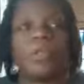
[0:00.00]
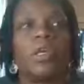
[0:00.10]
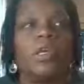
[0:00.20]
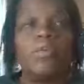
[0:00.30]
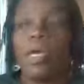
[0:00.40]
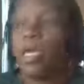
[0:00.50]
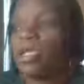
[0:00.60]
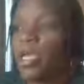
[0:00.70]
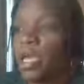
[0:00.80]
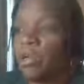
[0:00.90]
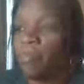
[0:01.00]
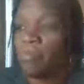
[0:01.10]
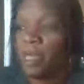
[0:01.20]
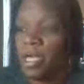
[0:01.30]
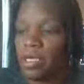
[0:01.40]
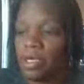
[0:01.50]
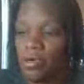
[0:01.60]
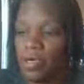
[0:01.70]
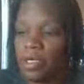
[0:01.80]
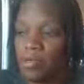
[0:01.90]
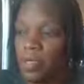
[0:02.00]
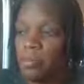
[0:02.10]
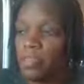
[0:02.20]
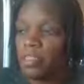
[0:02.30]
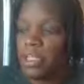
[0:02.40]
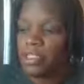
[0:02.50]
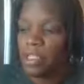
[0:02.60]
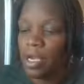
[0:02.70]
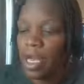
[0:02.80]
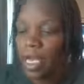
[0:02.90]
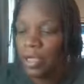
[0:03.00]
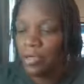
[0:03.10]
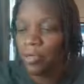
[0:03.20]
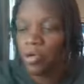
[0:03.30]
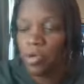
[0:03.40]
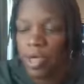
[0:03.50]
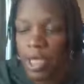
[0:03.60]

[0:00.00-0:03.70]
Amen and amen. All right, so let me change the lighting real quick.